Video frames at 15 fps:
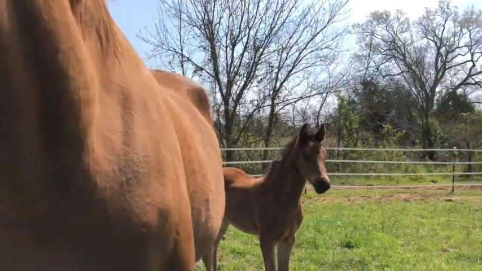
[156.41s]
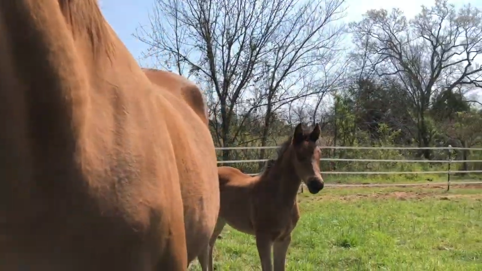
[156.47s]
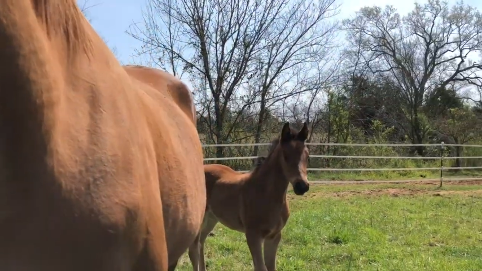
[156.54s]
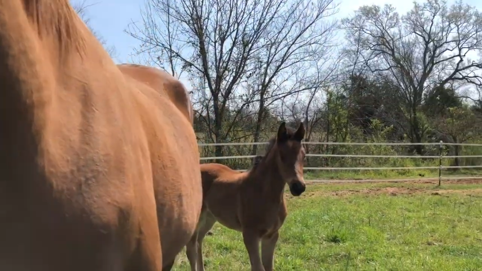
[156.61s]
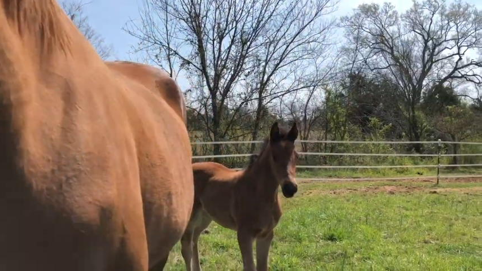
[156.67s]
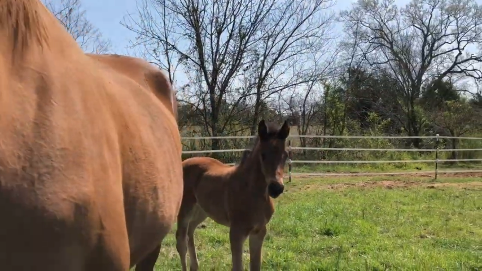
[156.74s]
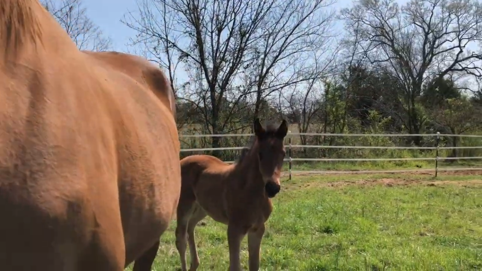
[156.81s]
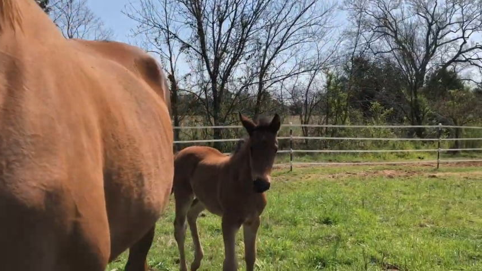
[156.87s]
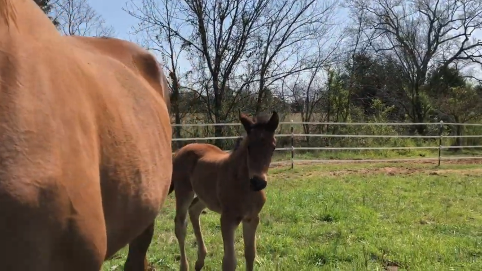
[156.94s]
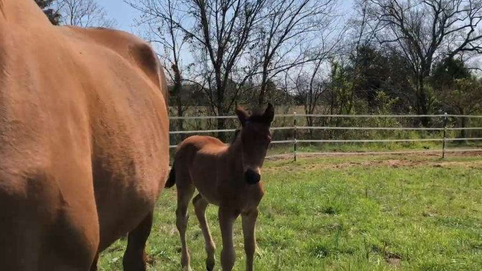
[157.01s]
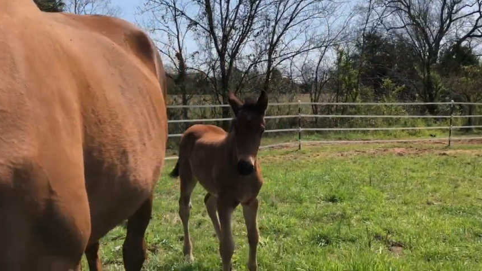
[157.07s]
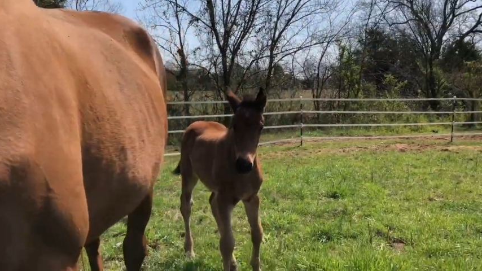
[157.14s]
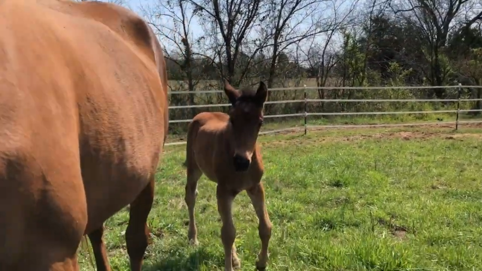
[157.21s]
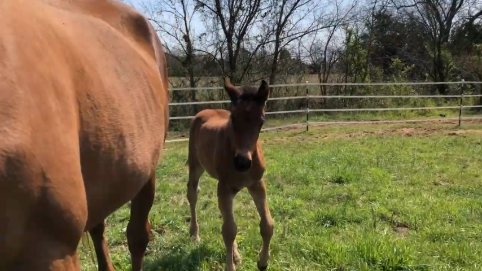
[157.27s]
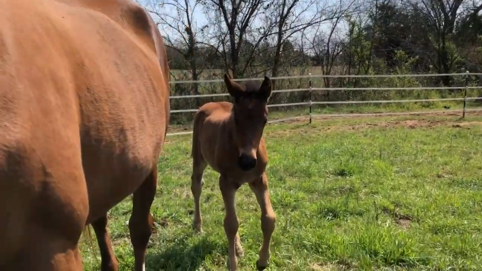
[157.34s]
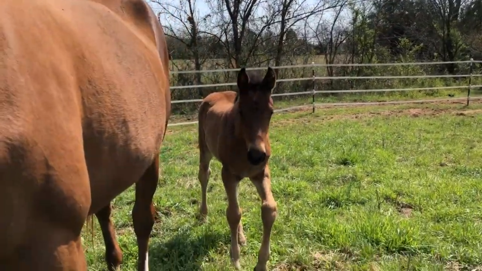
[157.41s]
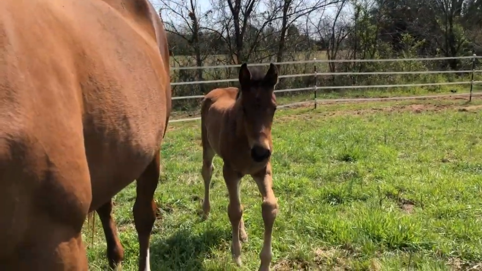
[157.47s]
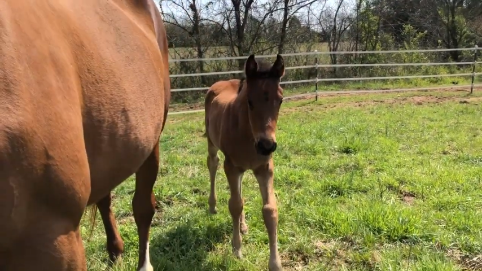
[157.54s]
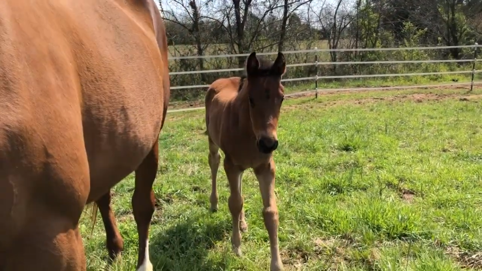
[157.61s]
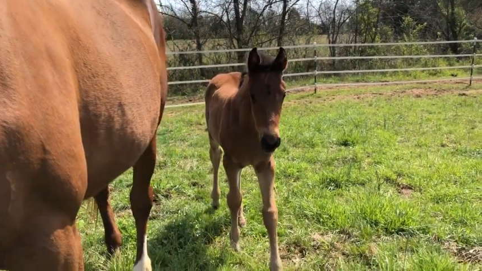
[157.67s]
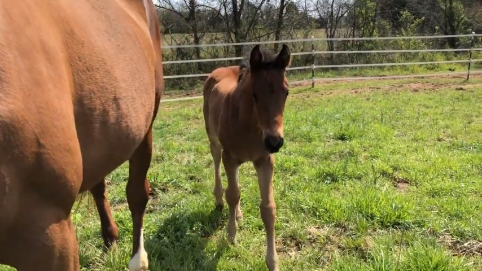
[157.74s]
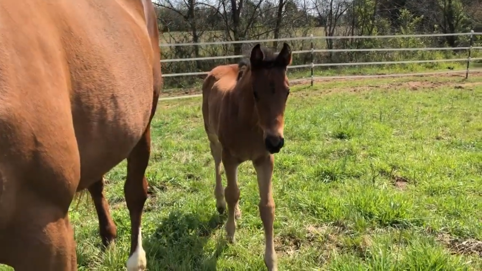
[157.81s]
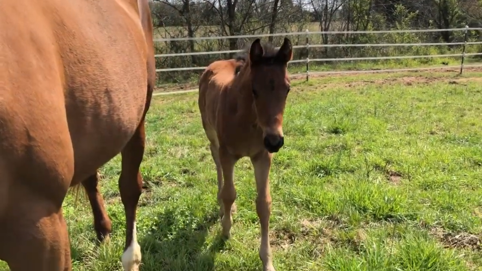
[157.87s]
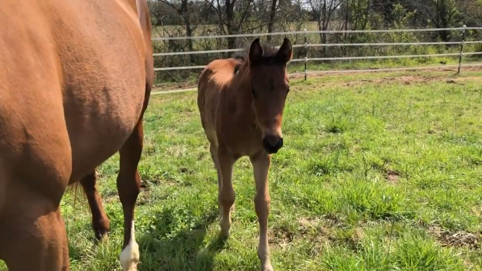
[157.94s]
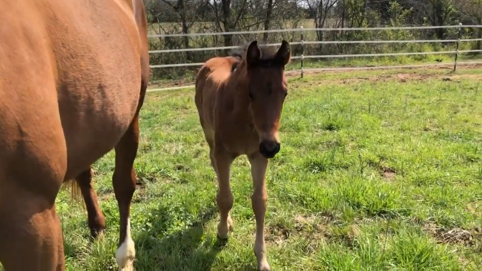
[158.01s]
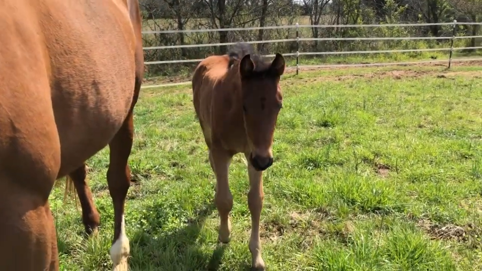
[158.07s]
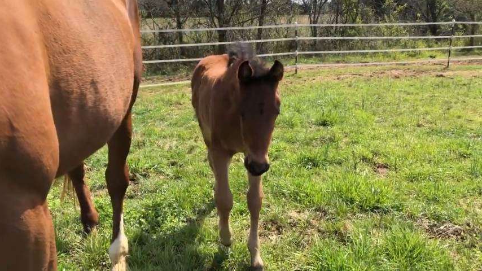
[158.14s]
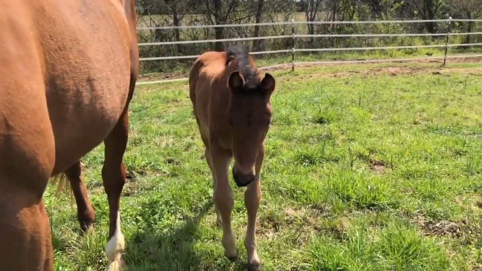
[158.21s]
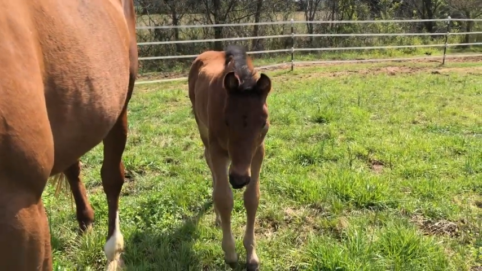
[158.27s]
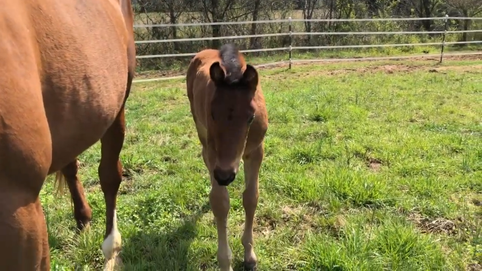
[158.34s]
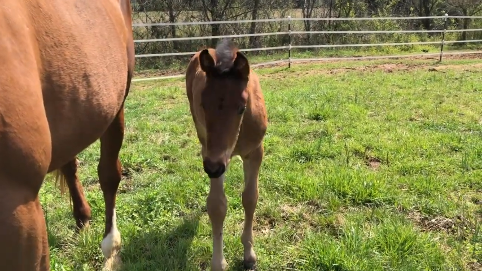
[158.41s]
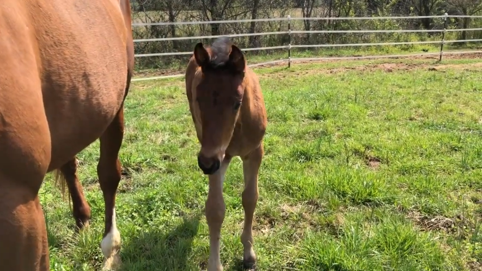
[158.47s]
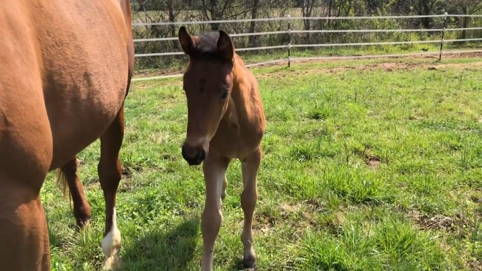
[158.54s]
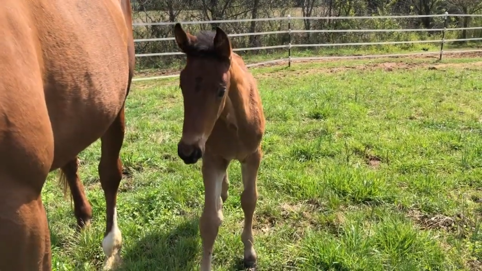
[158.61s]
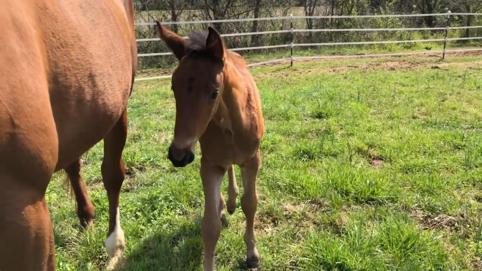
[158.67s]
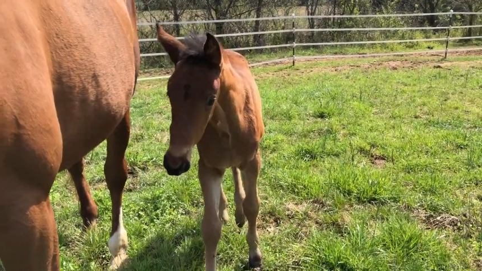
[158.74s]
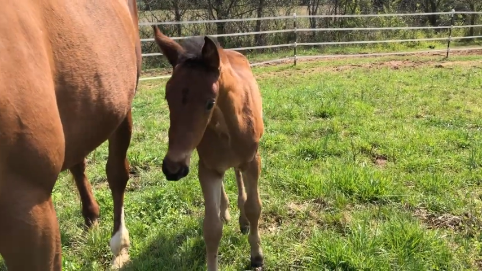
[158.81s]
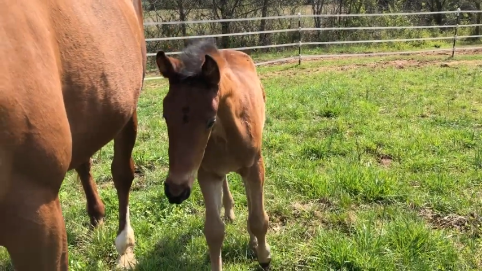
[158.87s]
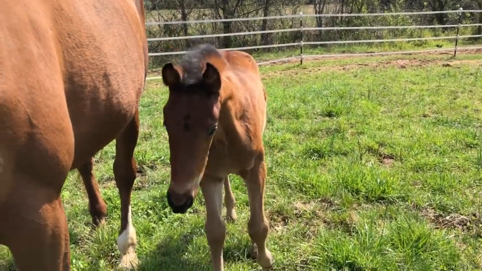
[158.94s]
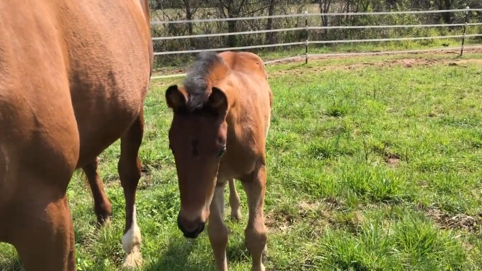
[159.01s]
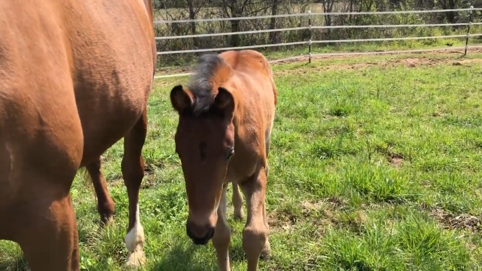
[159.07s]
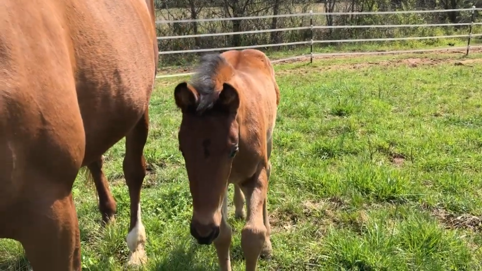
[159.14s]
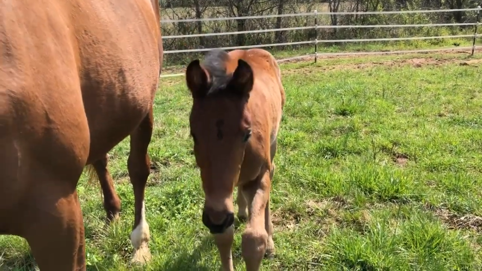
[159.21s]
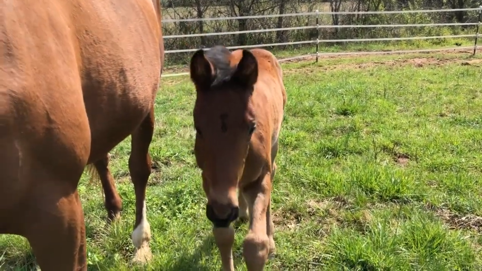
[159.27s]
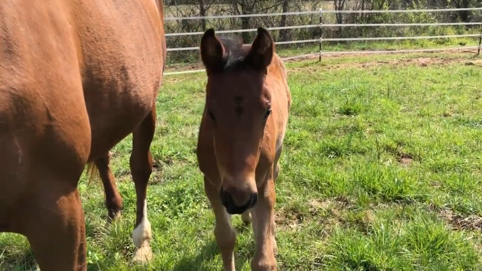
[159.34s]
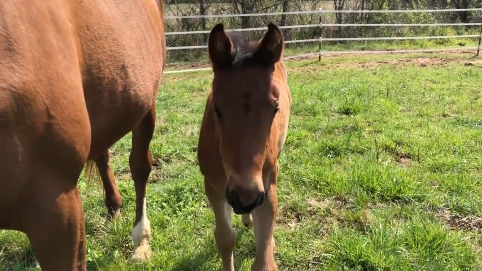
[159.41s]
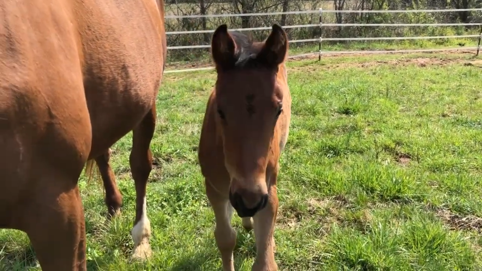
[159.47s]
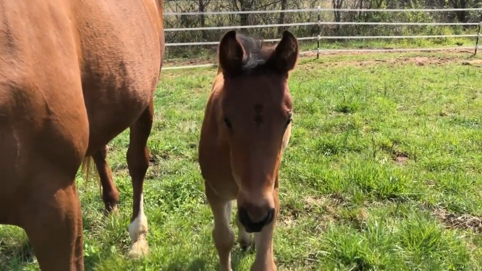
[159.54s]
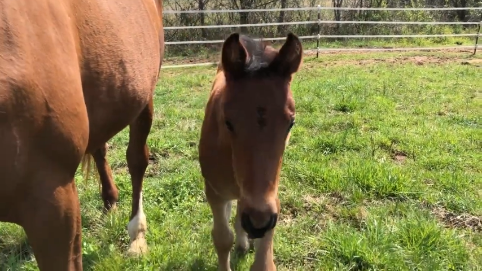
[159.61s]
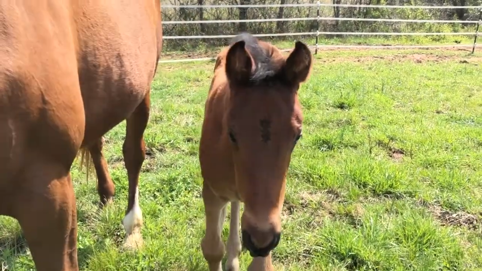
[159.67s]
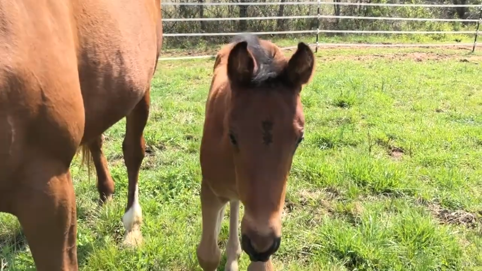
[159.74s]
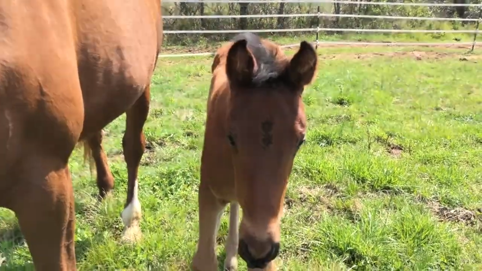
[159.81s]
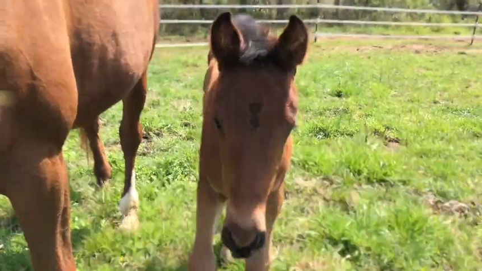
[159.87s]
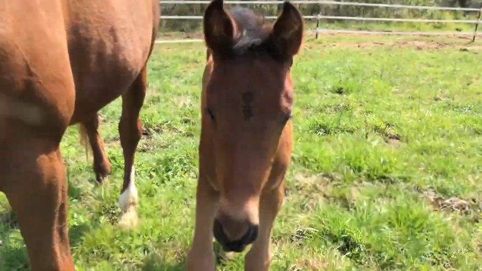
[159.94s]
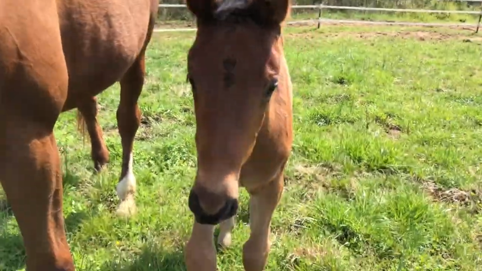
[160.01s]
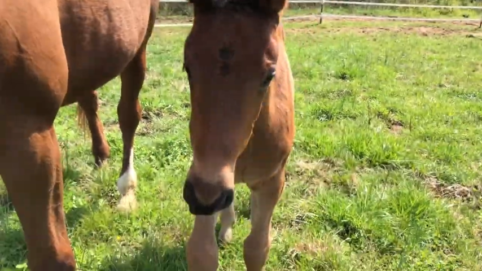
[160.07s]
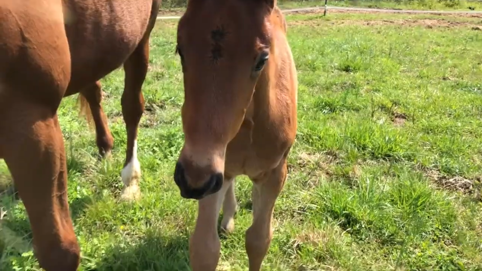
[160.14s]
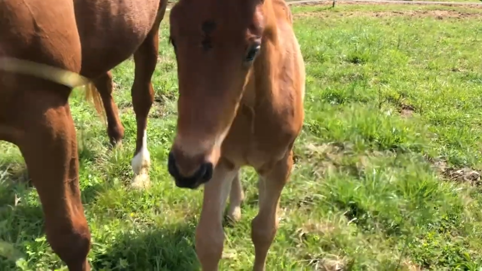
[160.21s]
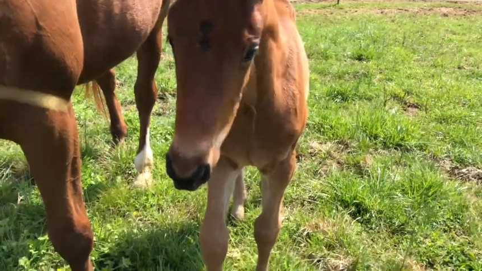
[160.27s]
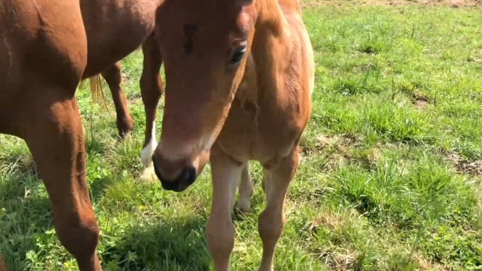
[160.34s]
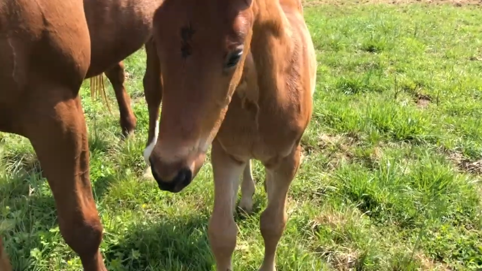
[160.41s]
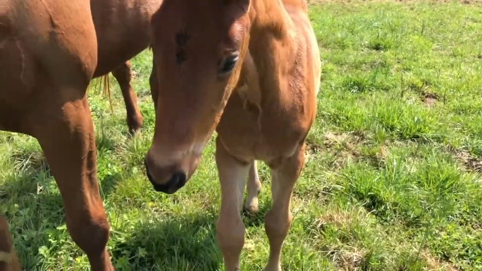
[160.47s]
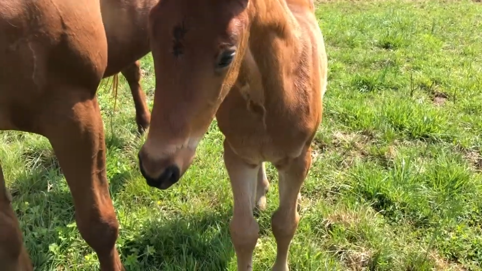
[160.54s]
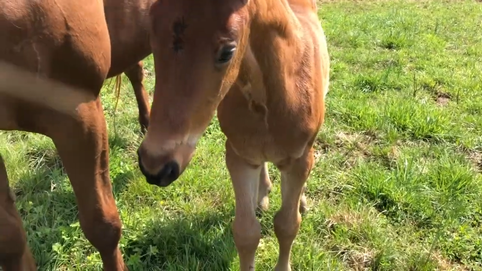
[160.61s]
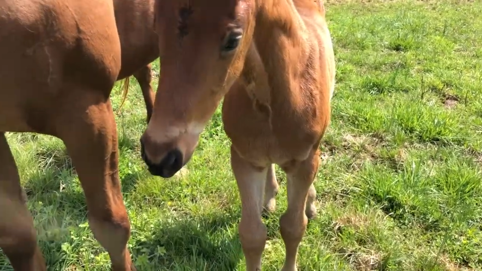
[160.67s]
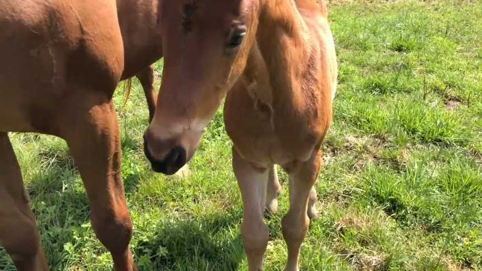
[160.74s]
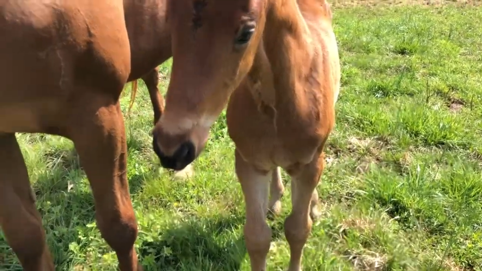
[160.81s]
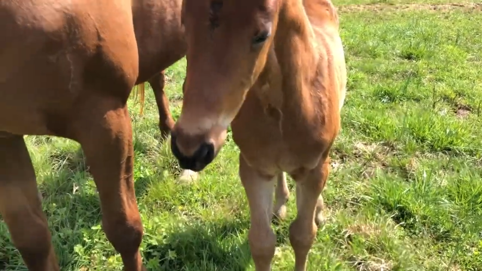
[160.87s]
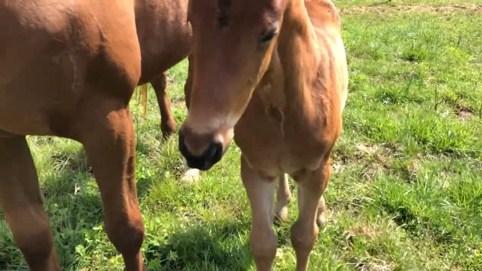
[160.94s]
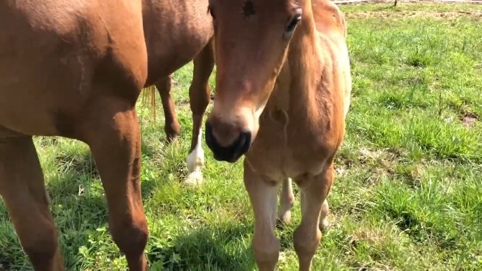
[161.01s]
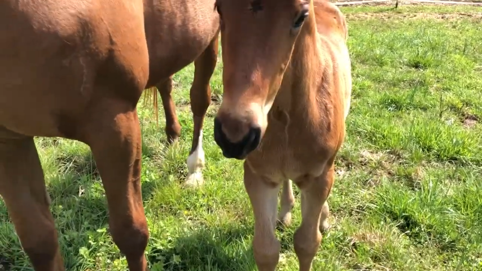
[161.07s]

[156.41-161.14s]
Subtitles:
[unreadable: no face in view]